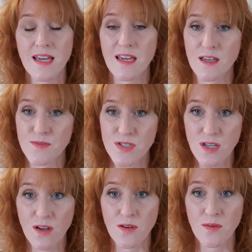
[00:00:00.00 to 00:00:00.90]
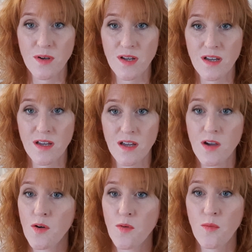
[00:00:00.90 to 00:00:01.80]
If so,
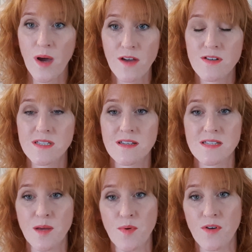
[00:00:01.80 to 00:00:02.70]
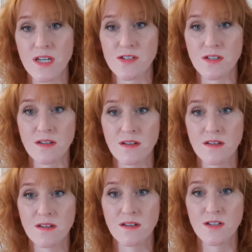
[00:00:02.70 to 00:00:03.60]
where is the separation
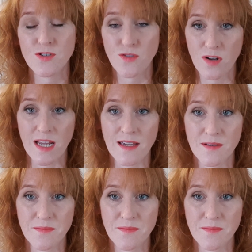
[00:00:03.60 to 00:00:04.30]
truly?